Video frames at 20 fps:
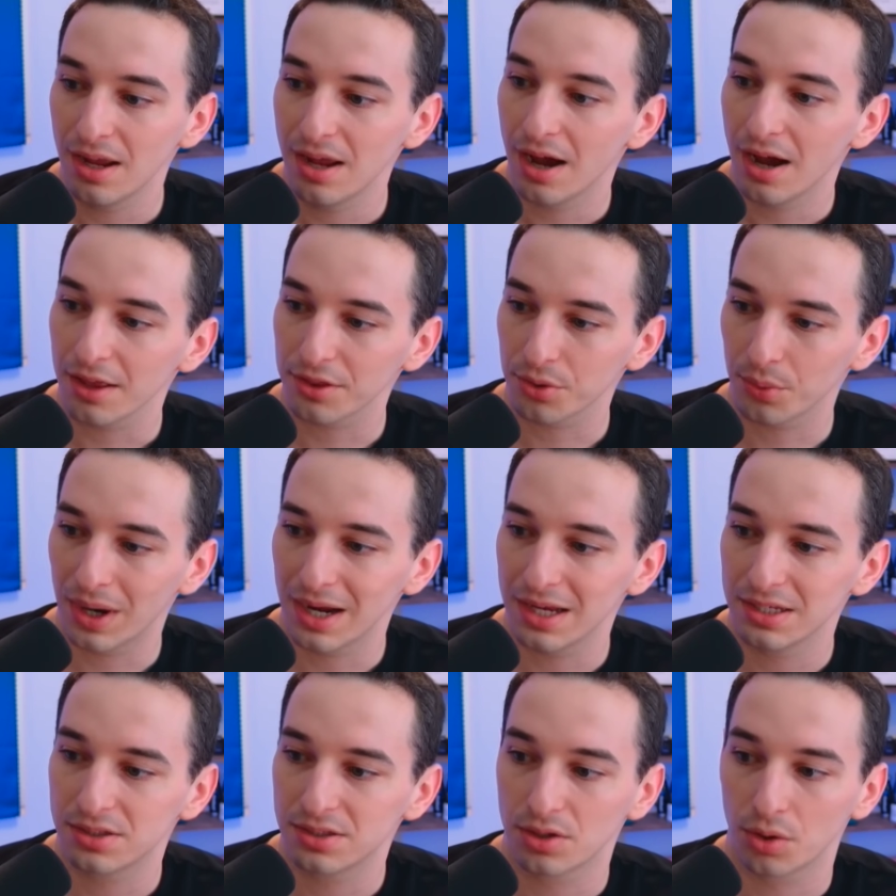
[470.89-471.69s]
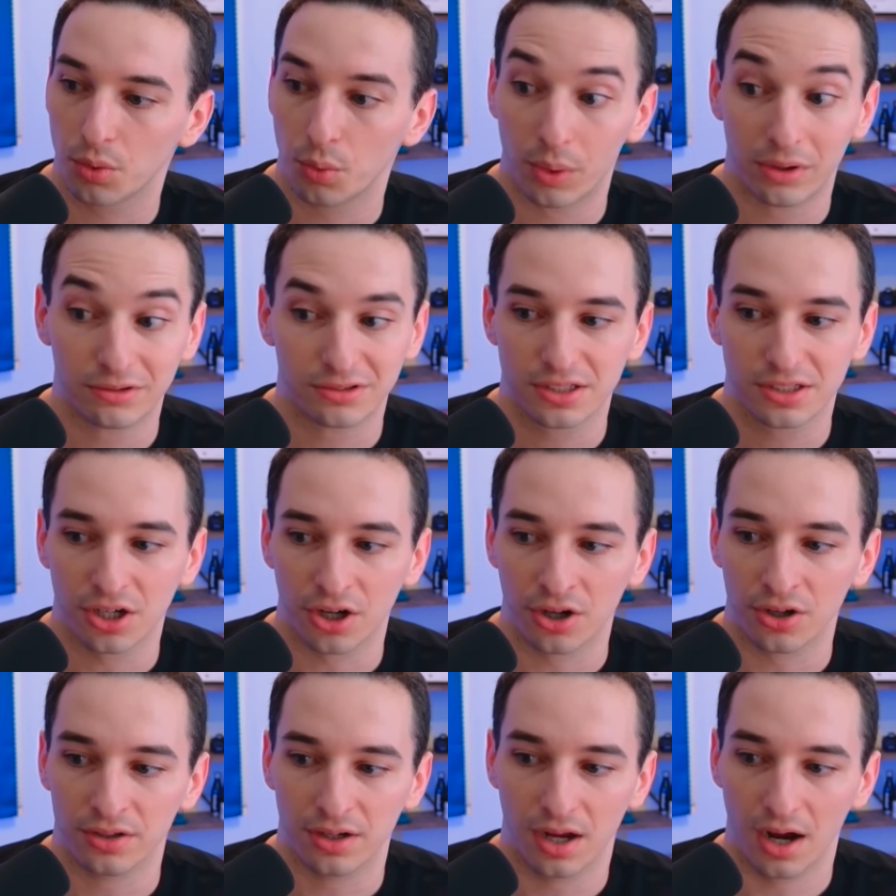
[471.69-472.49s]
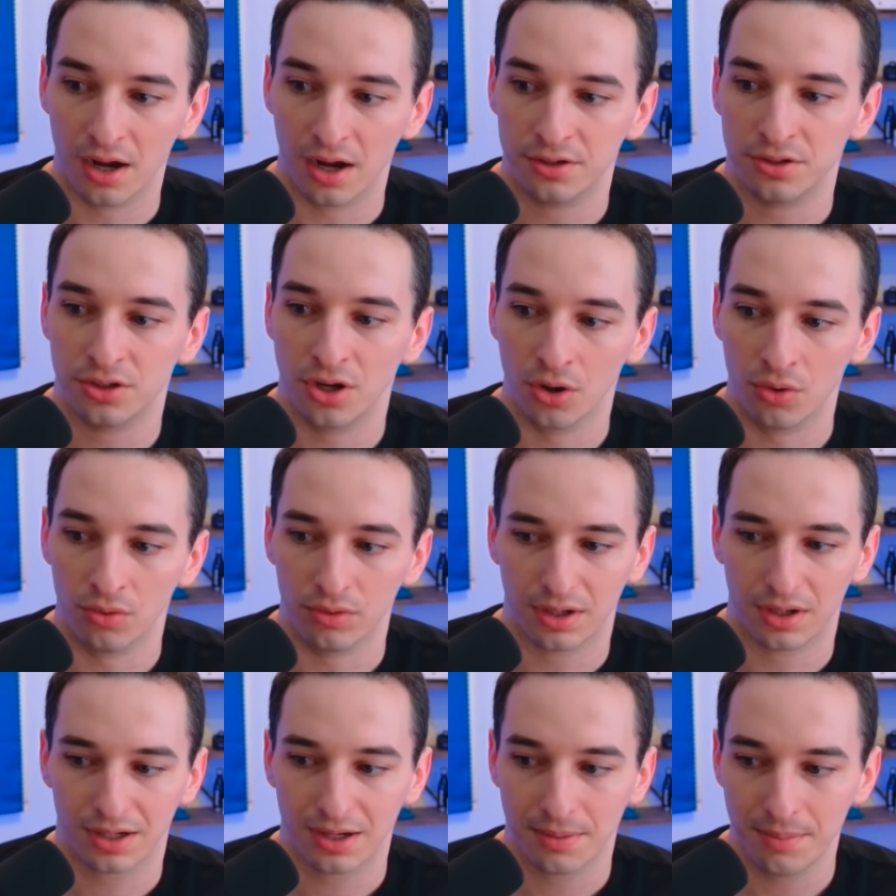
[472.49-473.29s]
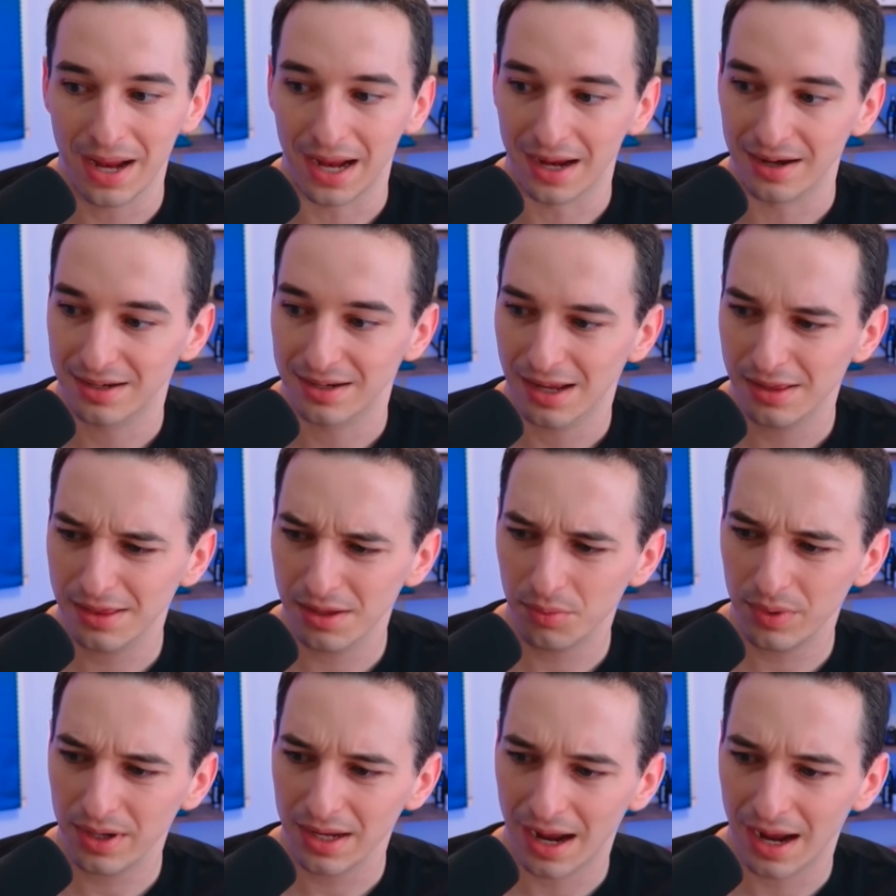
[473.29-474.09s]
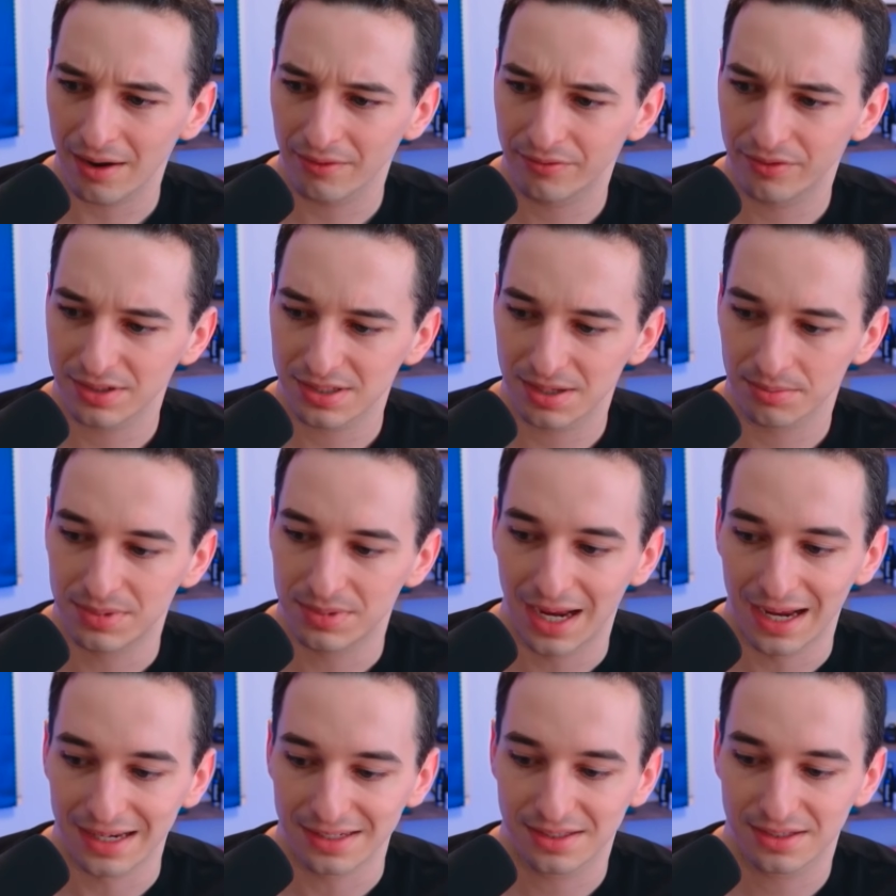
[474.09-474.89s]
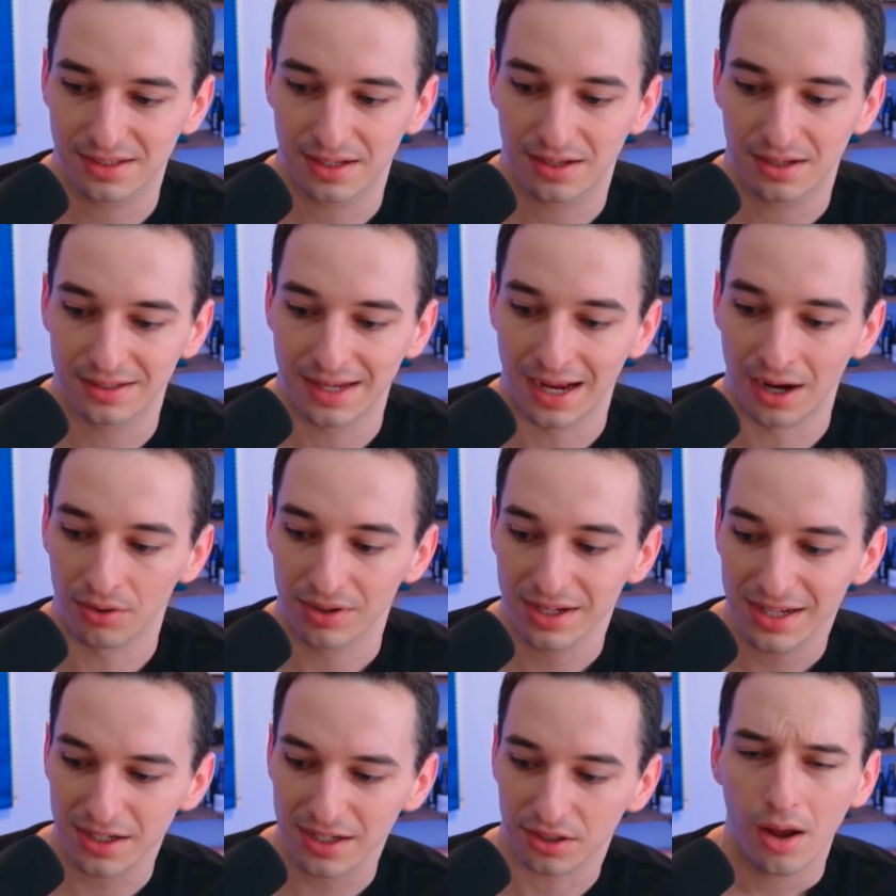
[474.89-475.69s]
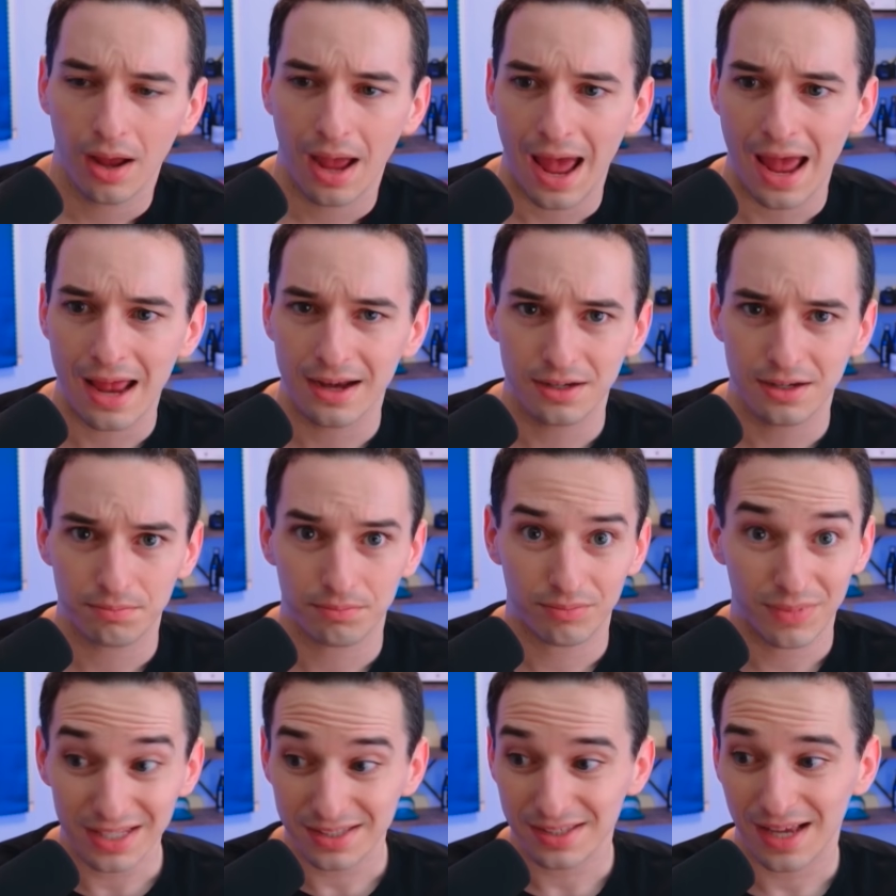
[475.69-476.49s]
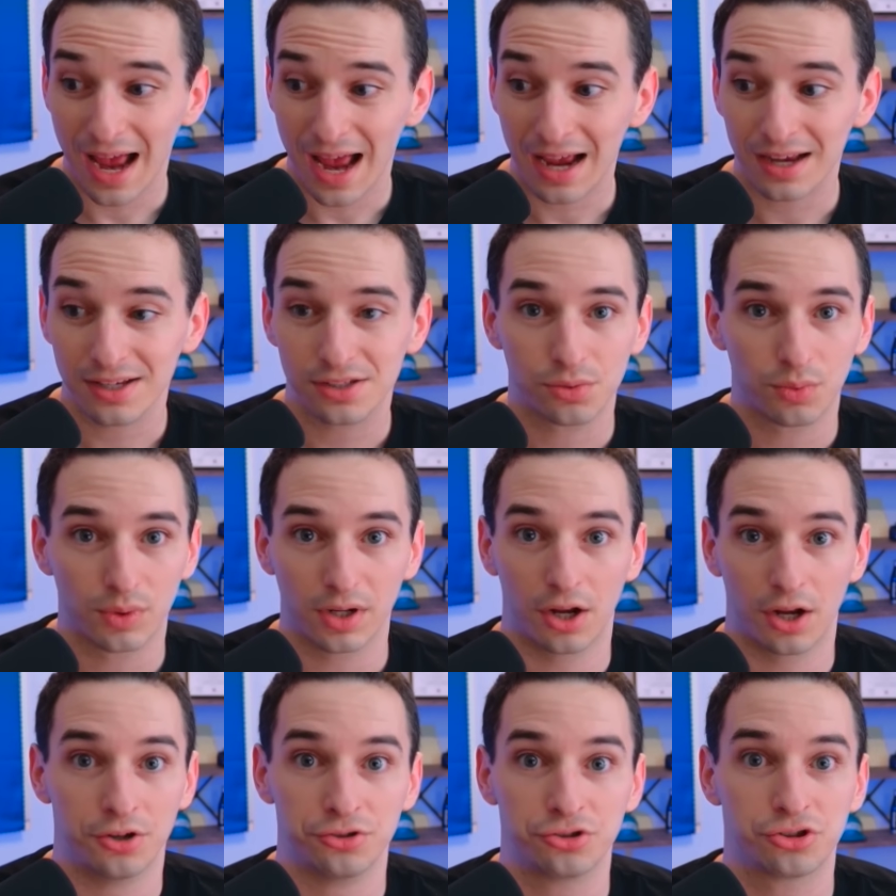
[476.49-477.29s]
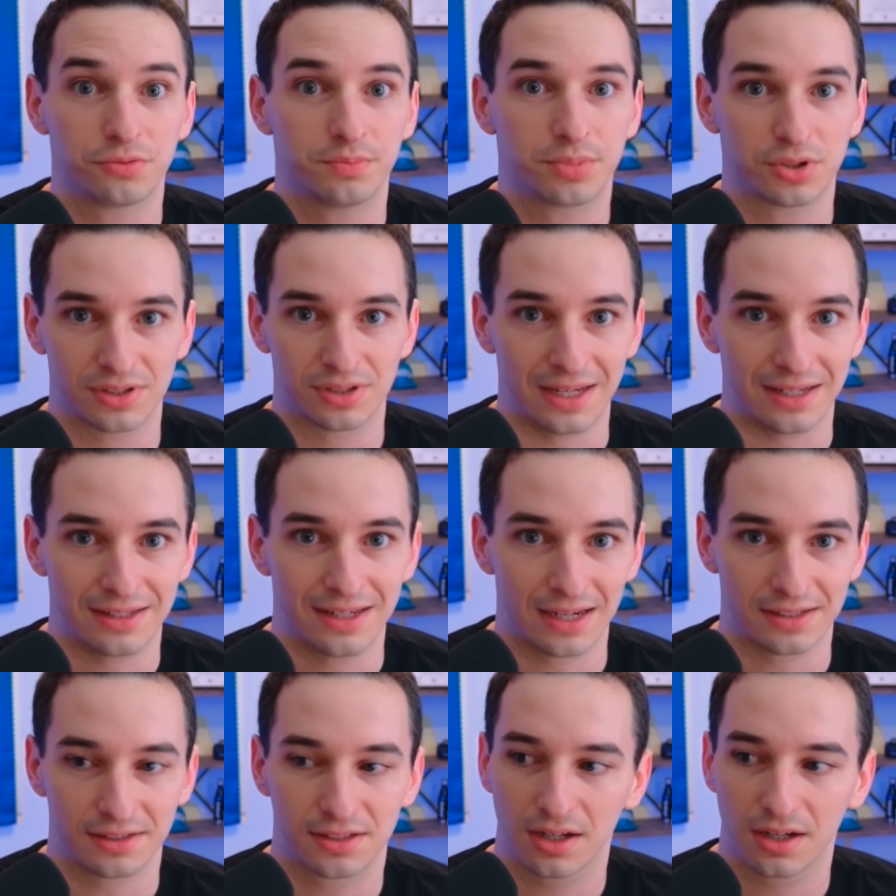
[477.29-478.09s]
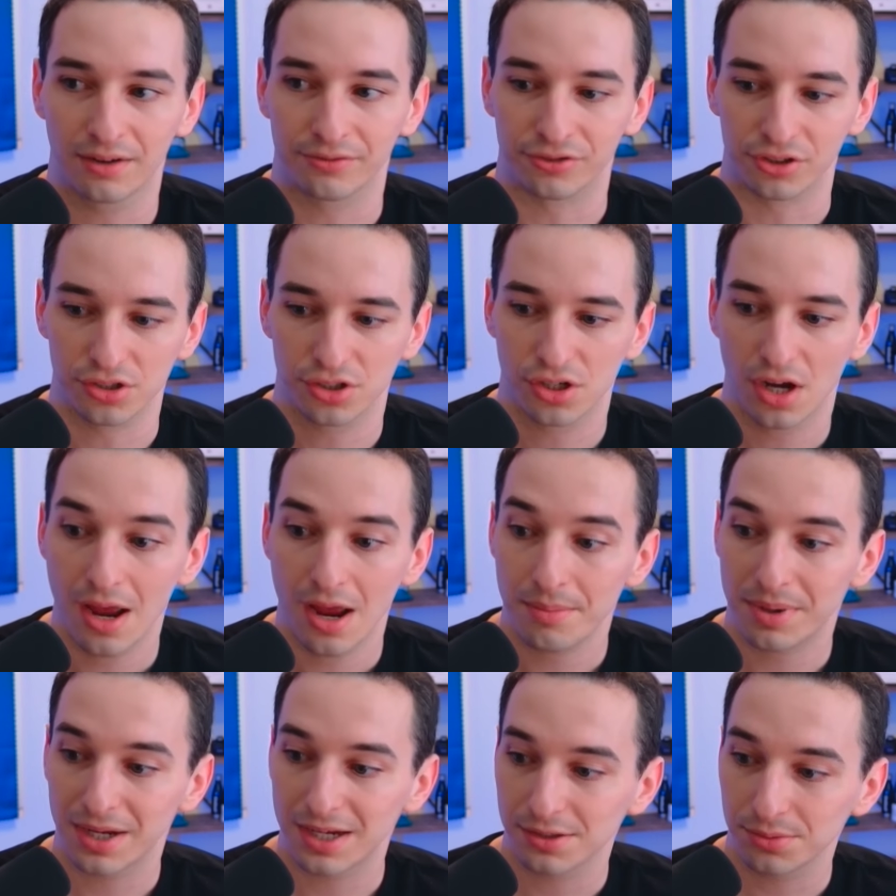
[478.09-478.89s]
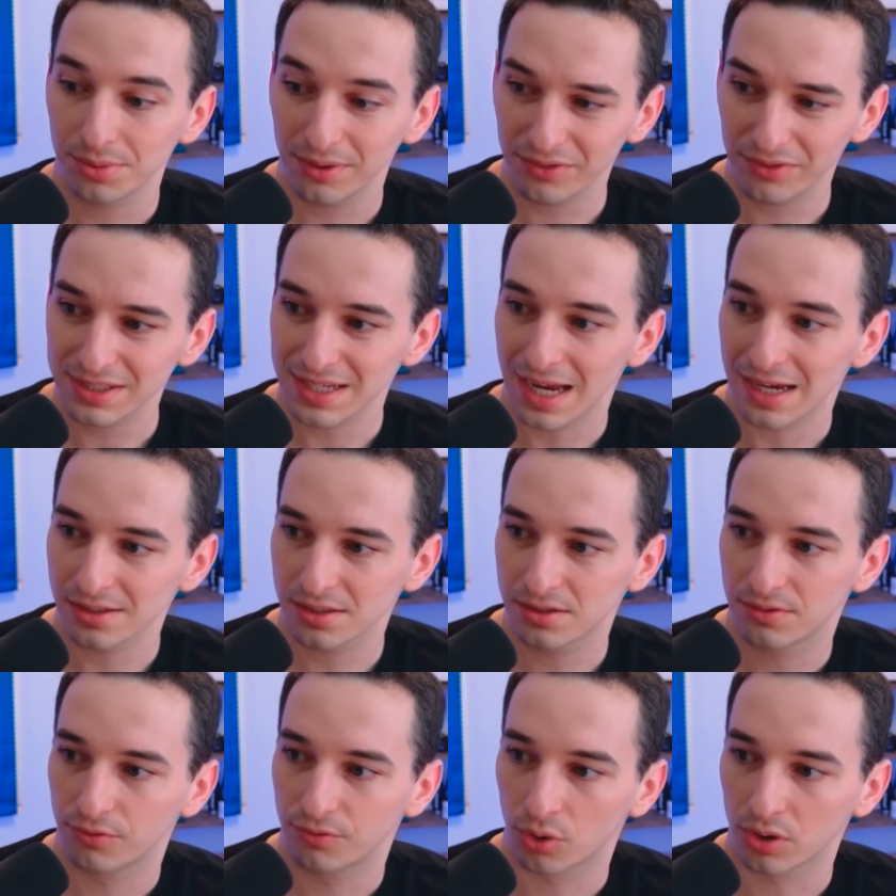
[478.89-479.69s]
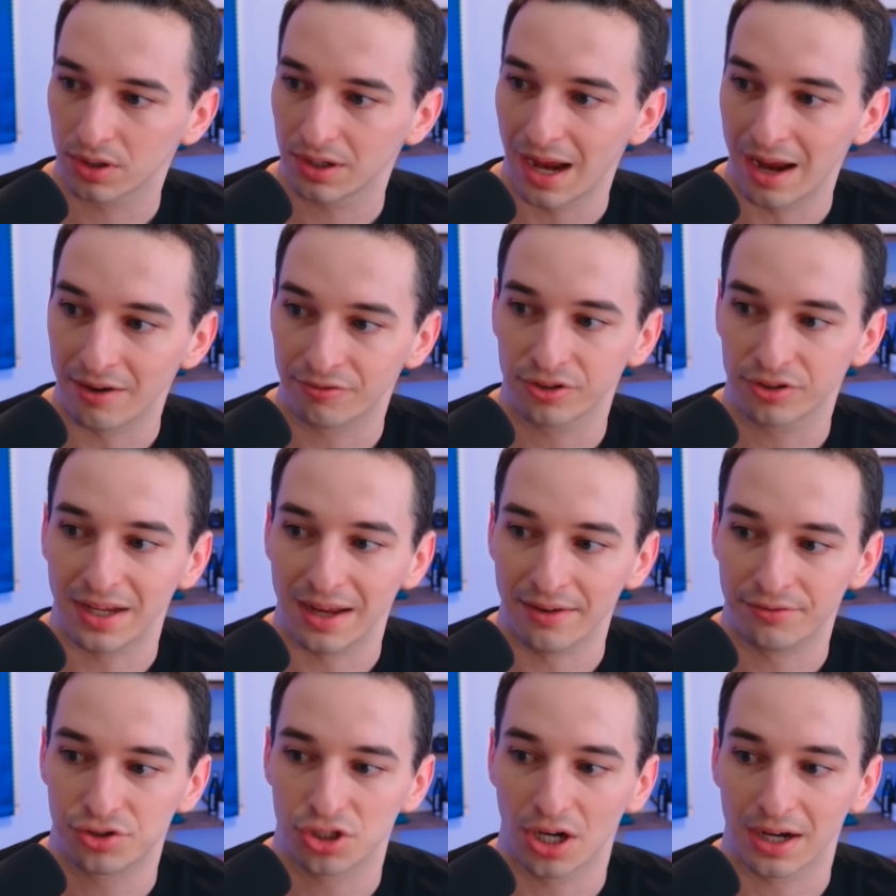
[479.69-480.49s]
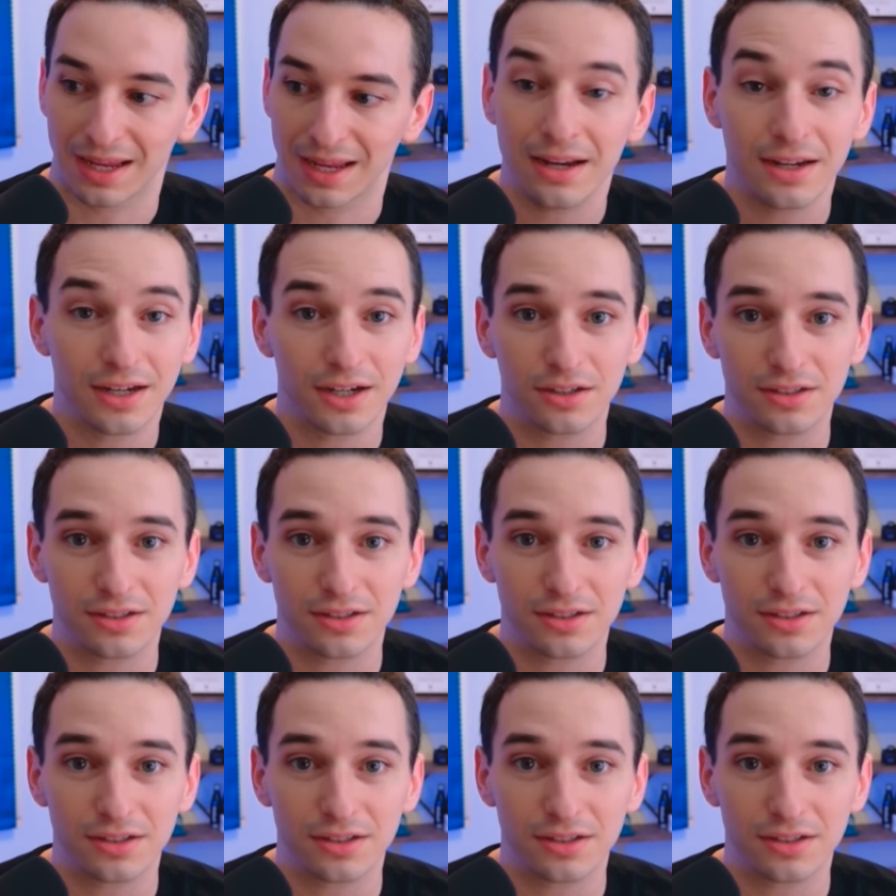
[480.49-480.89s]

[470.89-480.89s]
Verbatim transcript: Otherwise, we return unknown command. And then we have some tests down here. And this has 100% test coverage because we have a test for every if check in here